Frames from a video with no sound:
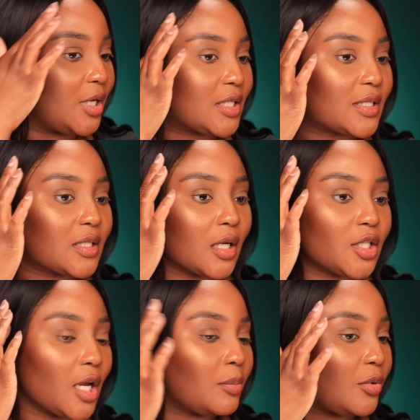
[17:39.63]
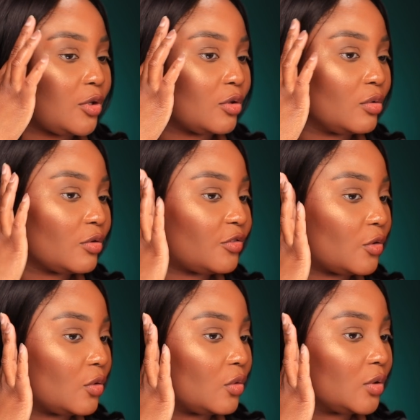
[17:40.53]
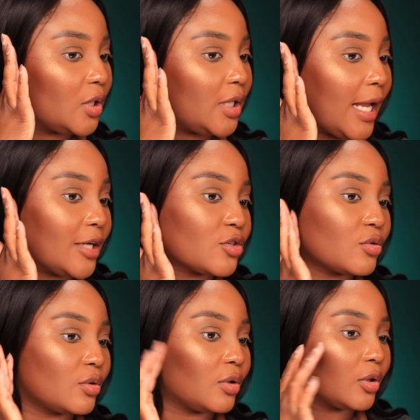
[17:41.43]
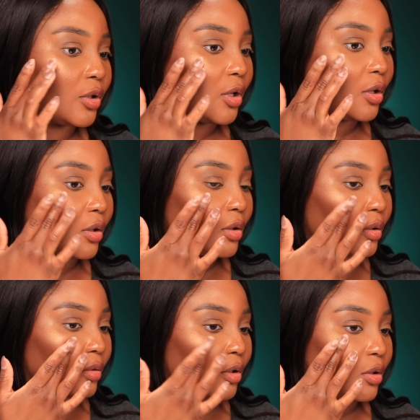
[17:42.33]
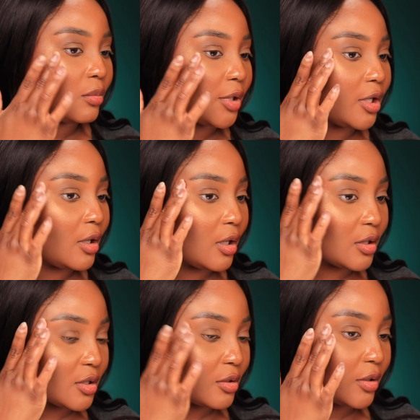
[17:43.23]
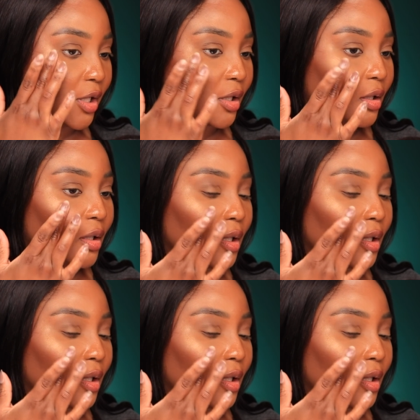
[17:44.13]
it's such a beautiful natural glow. Oh my gosh. Okay.